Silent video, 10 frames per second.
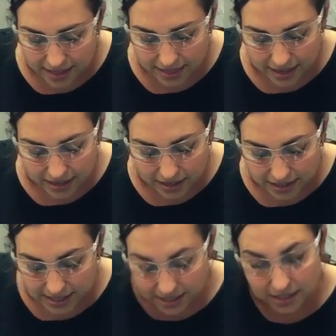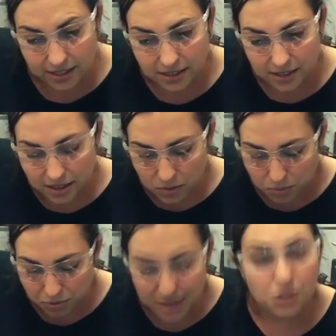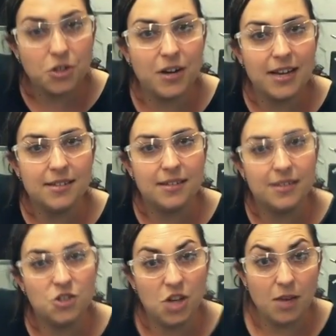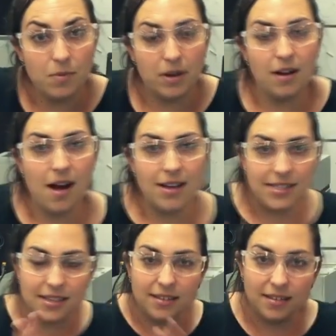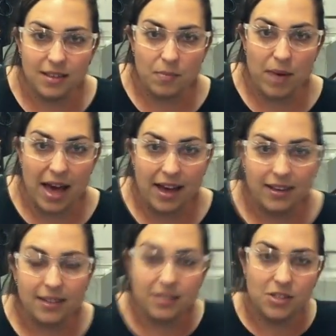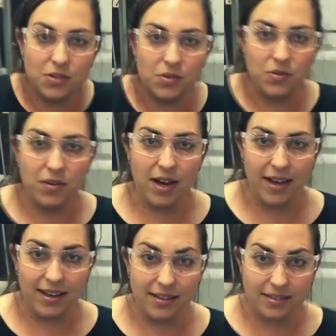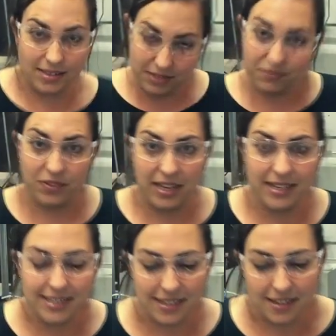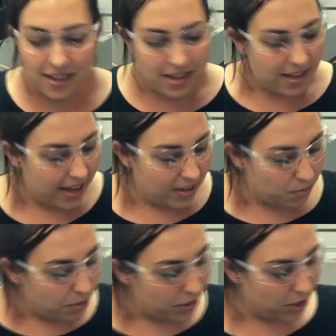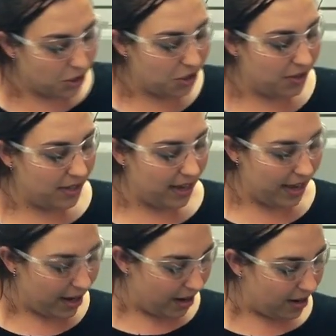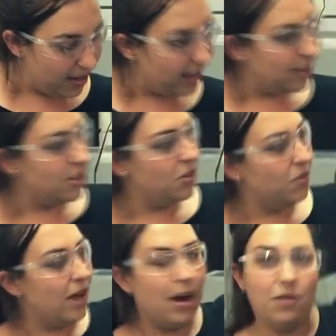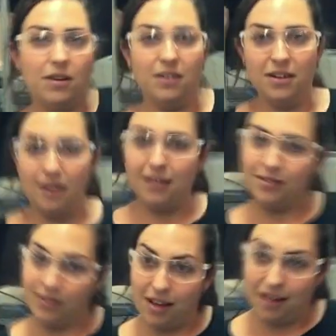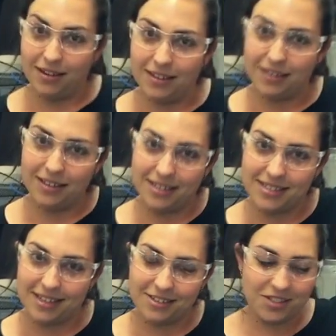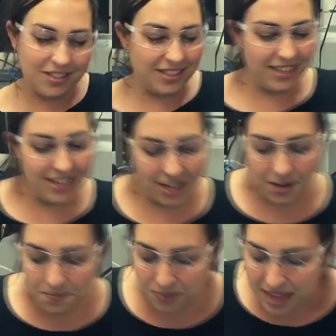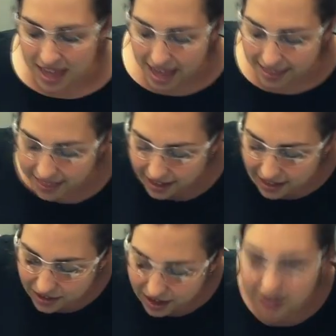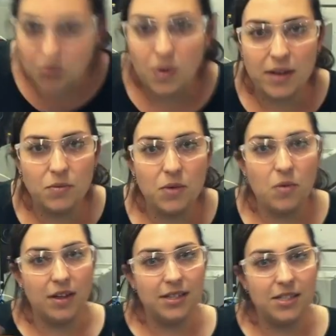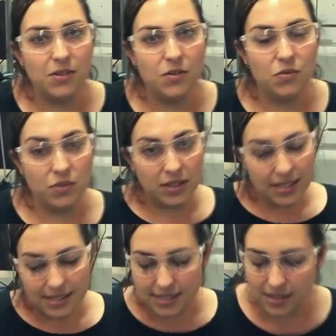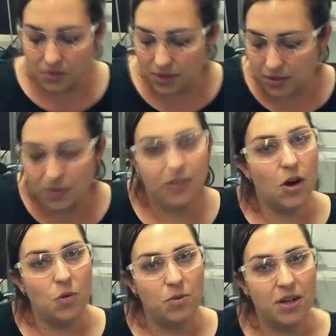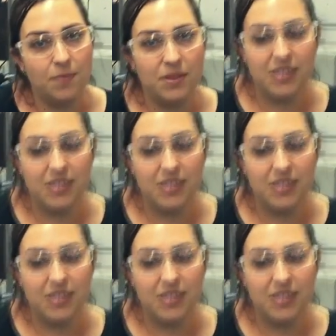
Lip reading: then it's going to pressurize this chamber, causing the bag to deflate and push the air into our lung, essentially here. And then when we want to release it, we will open up